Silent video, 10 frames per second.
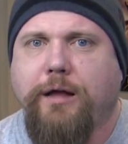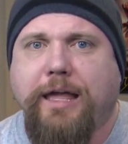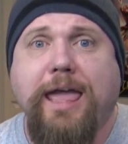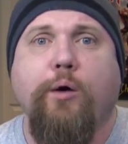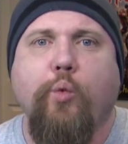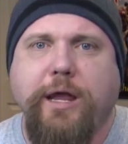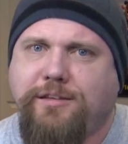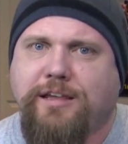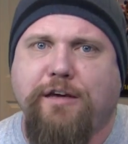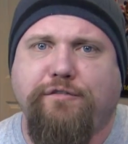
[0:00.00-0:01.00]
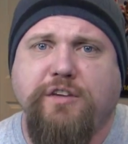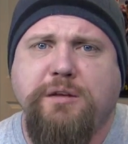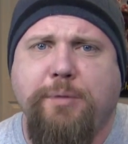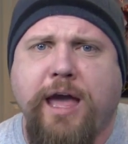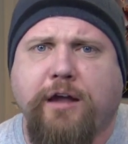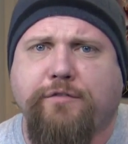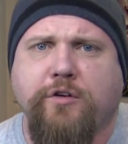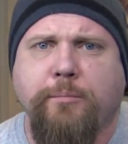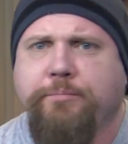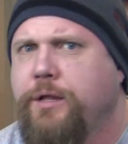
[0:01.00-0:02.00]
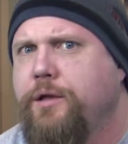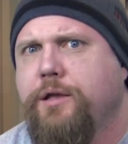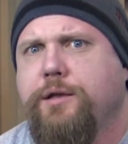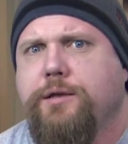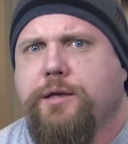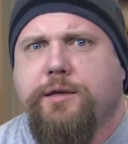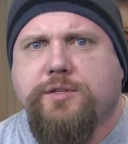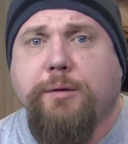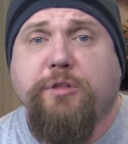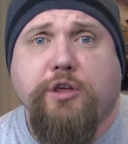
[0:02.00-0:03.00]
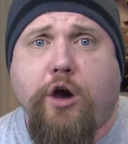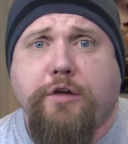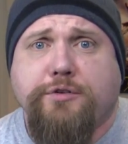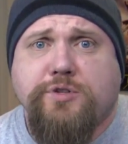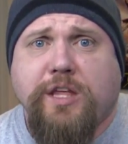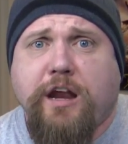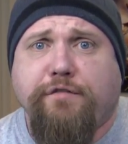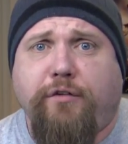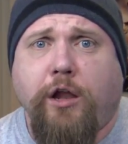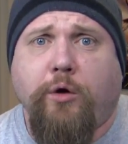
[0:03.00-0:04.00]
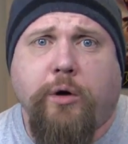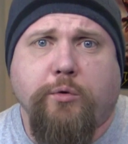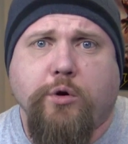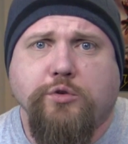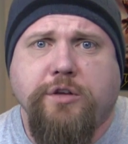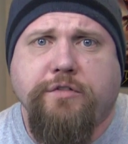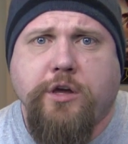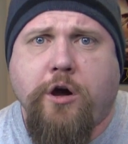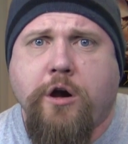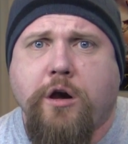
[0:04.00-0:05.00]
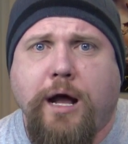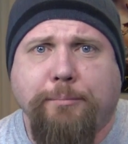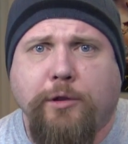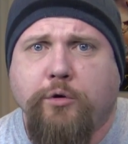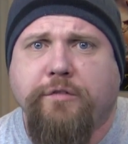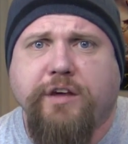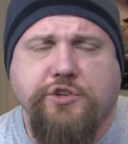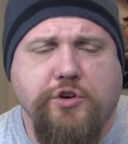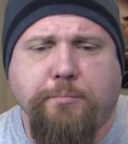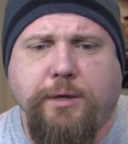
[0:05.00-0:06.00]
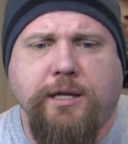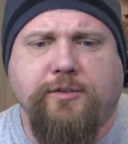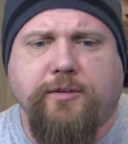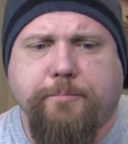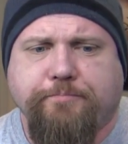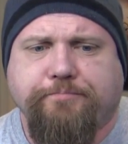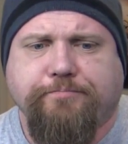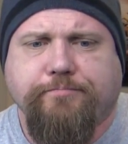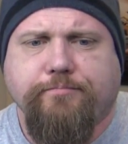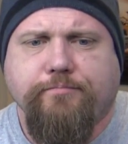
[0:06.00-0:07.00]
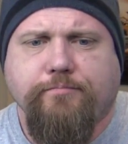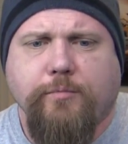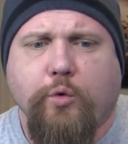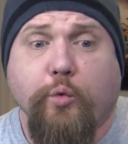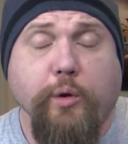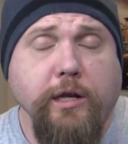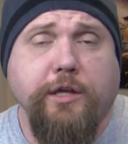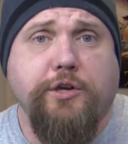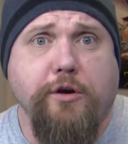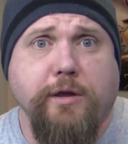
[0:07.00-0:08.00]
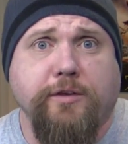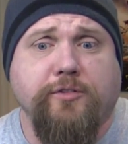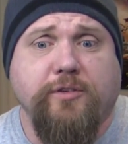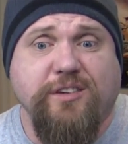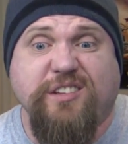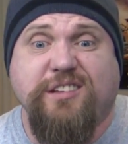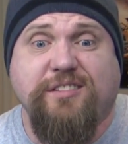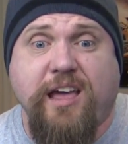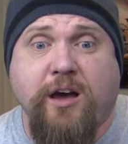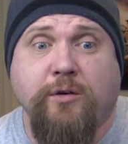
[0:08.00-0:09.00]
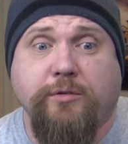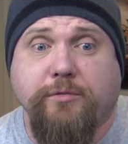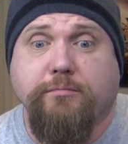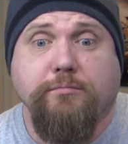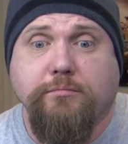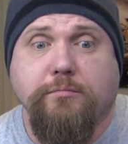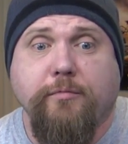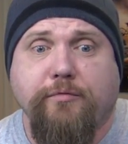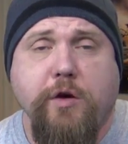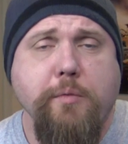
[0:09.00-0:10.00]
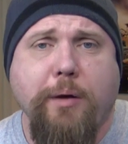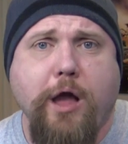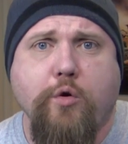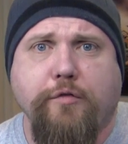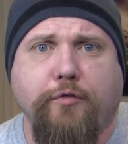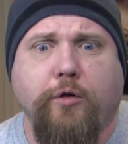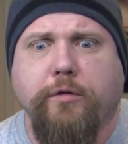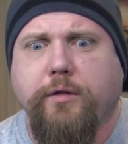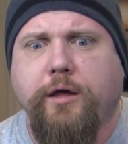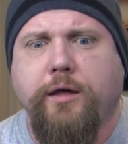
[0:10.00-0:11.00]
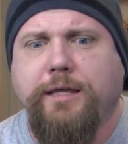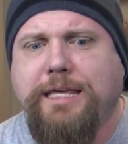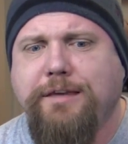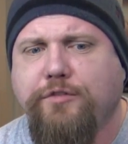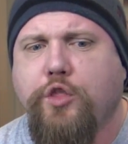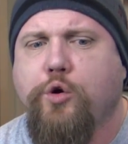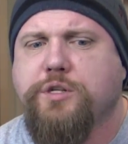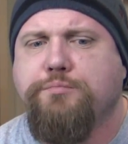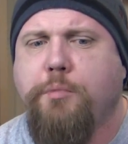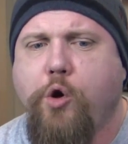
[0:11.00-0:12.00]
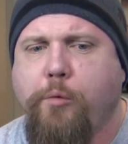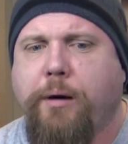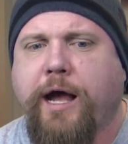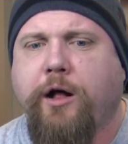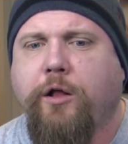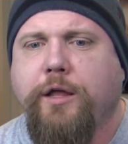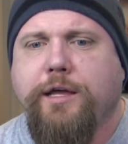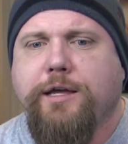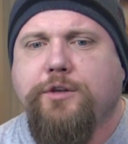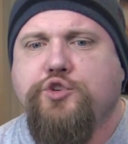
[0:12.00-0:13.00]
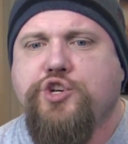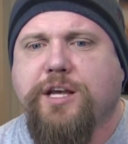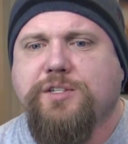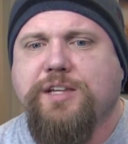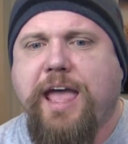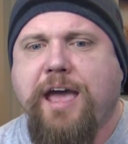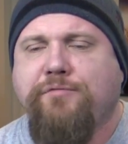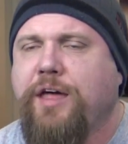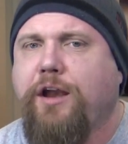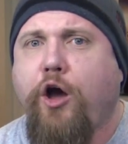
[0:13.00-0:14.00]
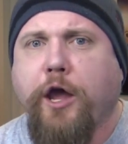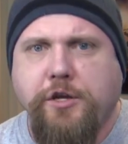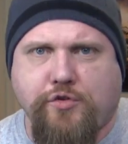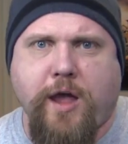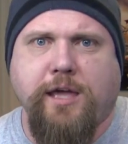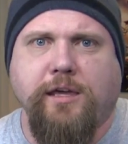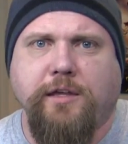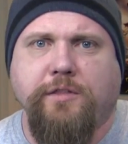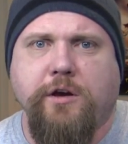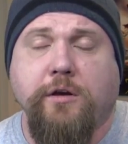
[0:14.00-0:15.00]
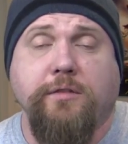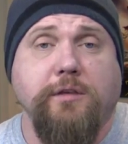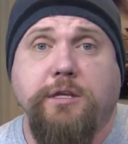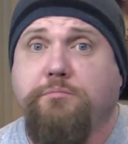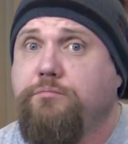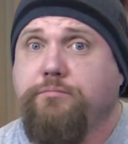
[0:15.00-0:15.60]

I can't wait to get feedback from some of the authors that I follow on Road to VR, Upload, Venture Beat. Really curious because they sound very powerful, even though it's mobile, just to have that eye tracking in there and the